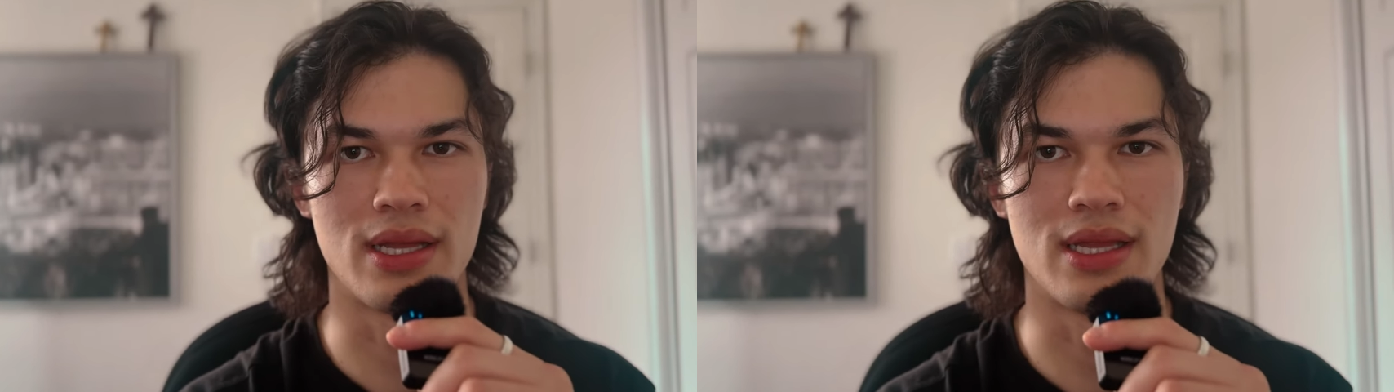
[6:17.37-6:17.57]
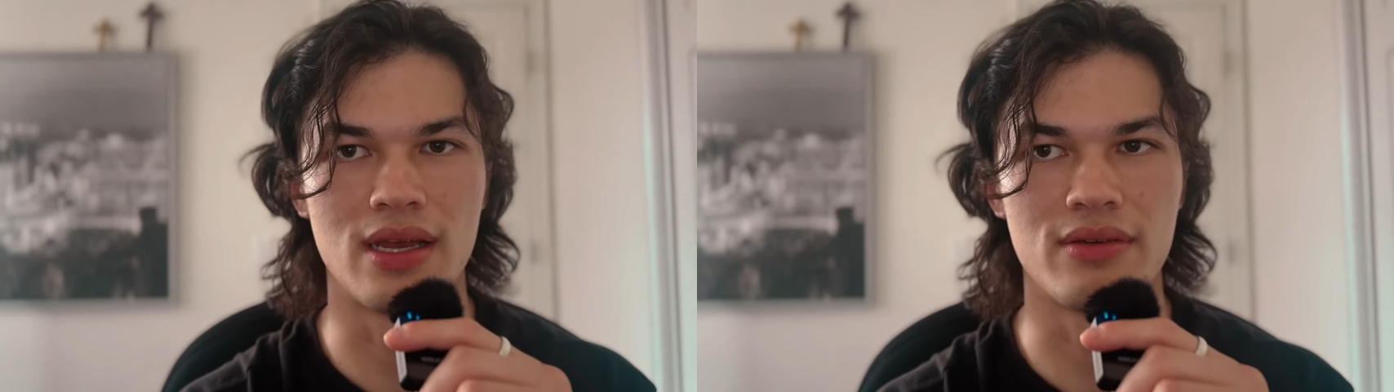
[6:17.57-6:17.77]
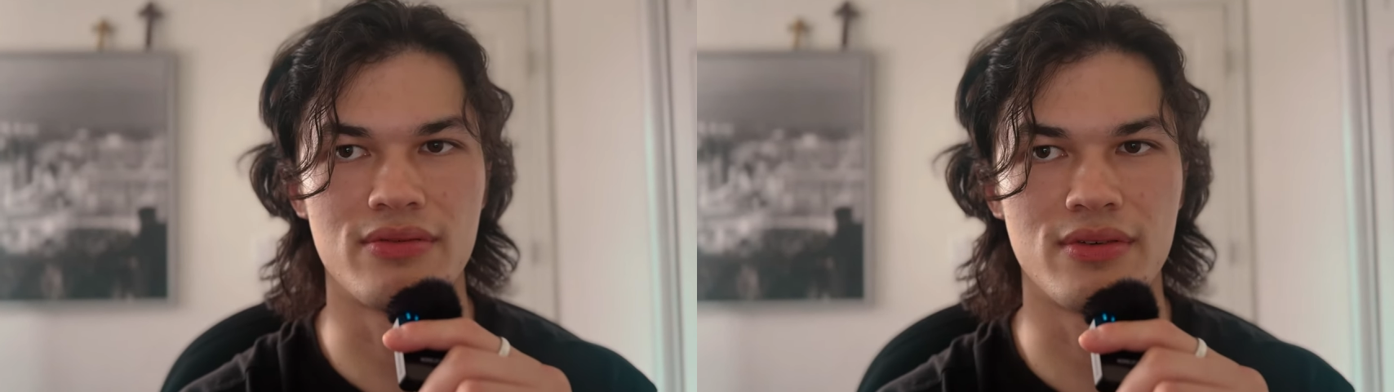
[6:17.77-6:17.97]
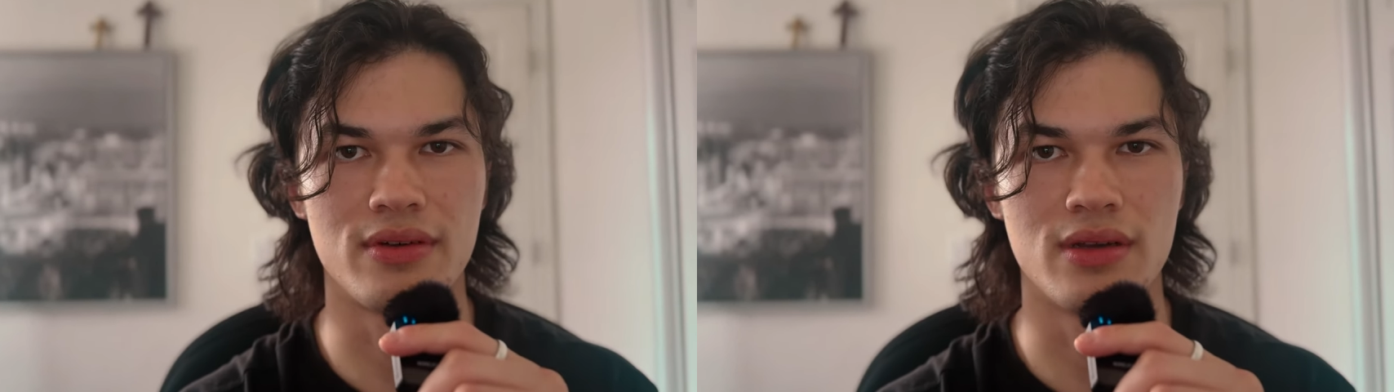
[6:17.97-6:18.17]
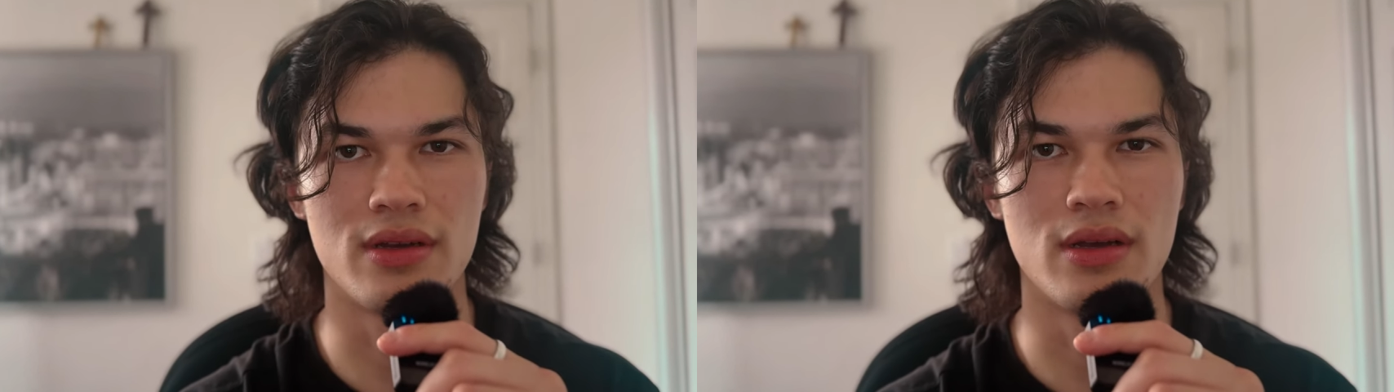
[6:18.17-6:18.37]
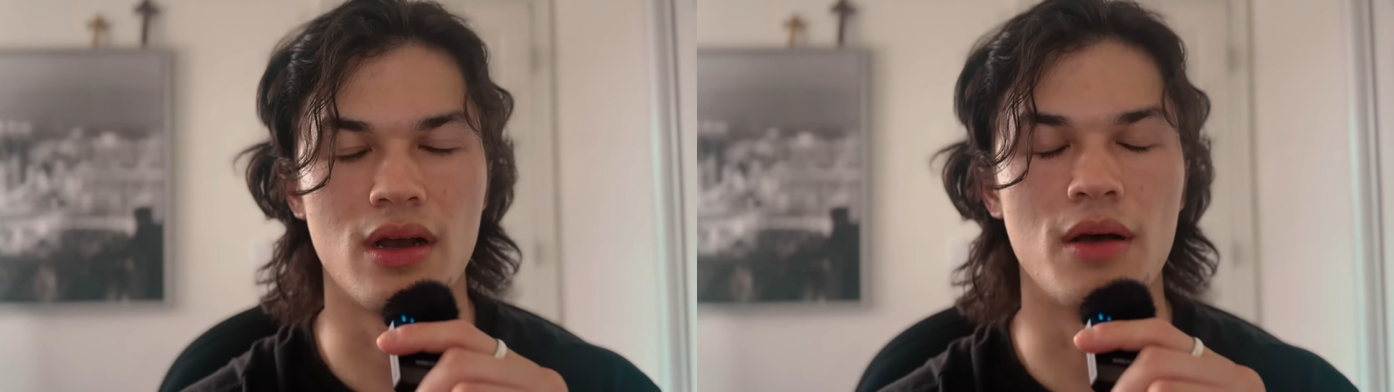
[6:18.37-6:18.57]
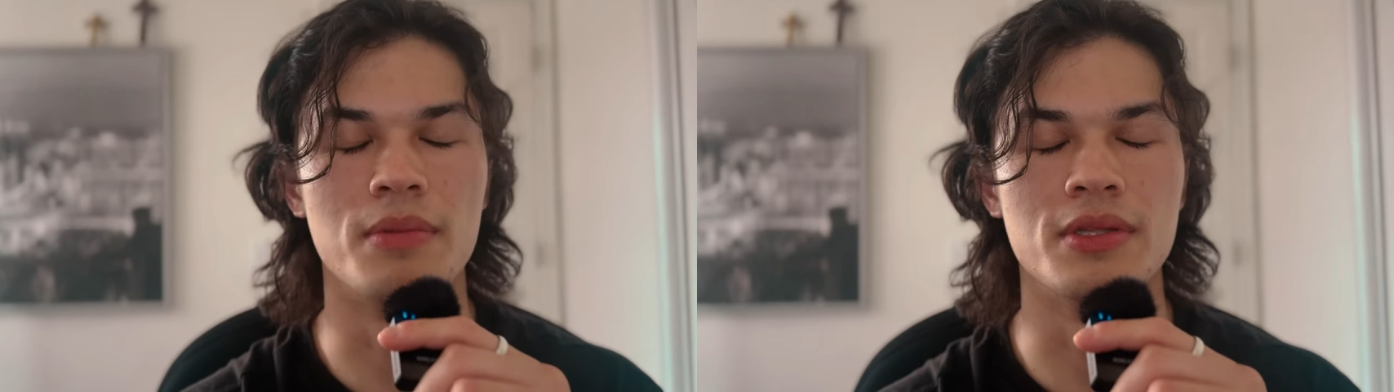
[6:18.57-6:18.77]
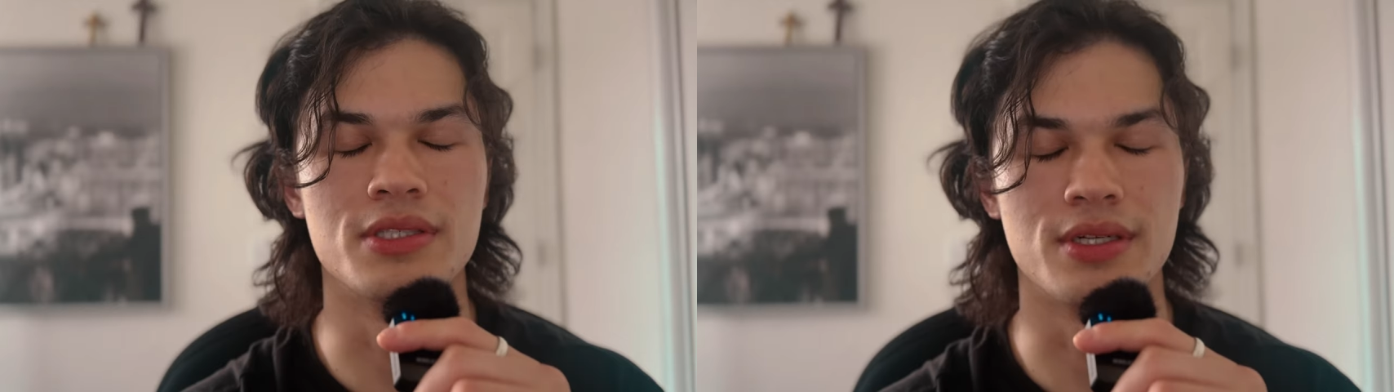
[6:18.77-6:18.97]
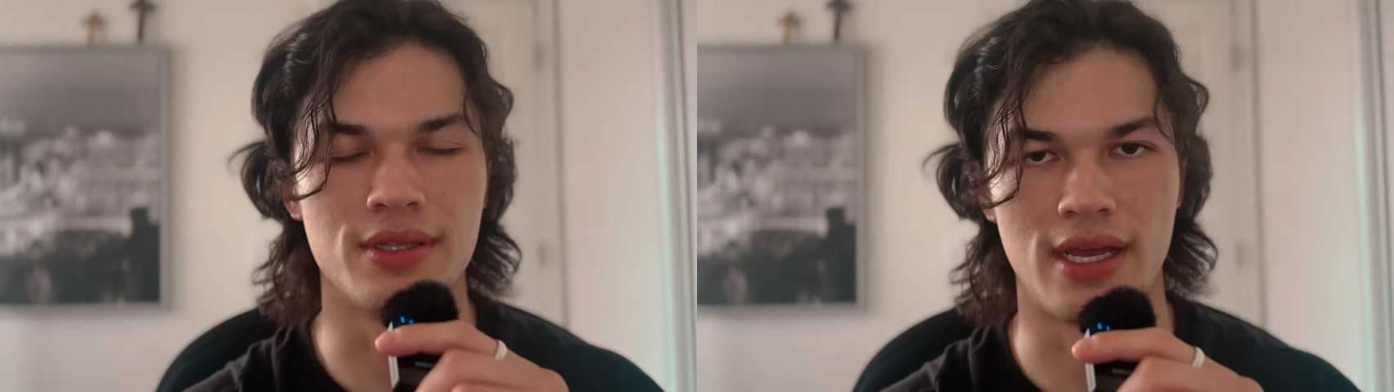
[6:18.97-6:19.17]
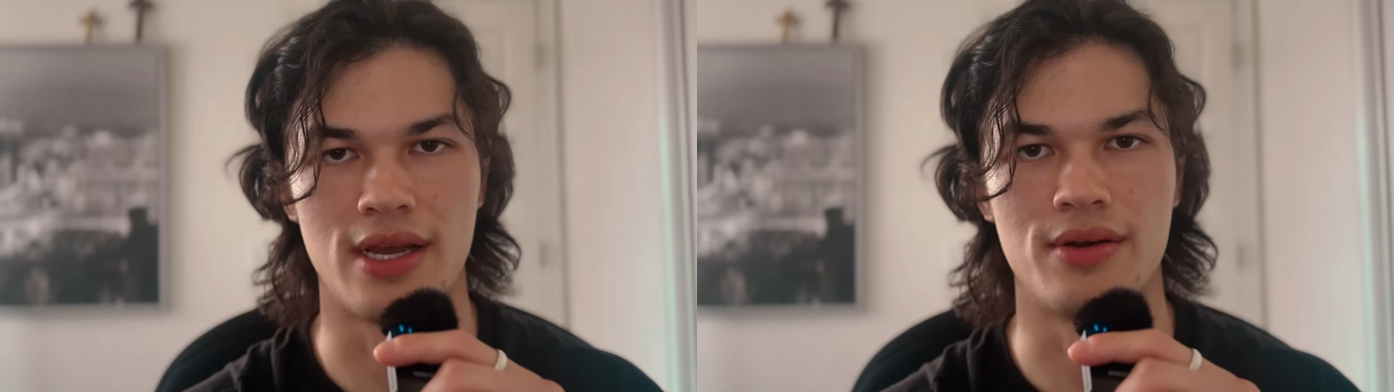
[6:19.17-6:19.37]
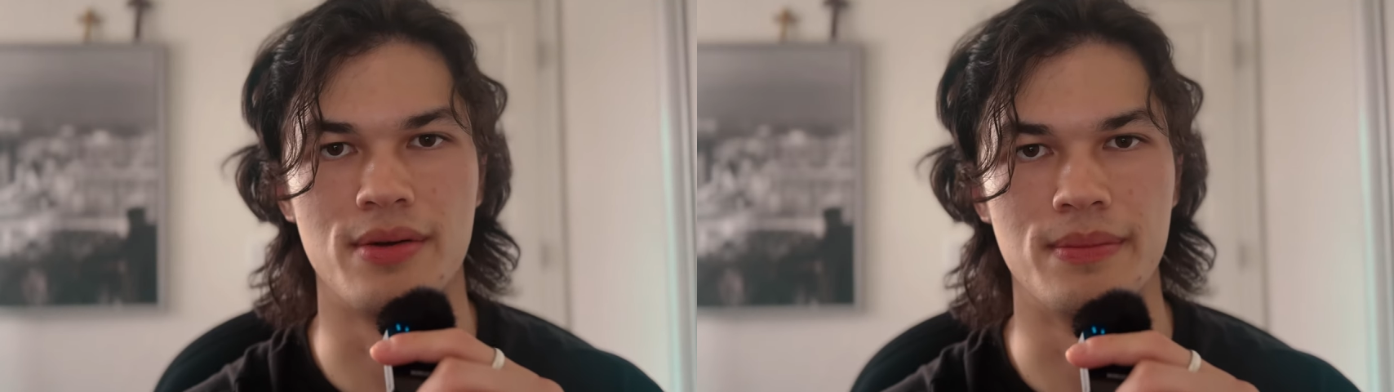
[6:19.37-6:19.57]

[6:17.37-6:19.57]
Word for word: life up until now.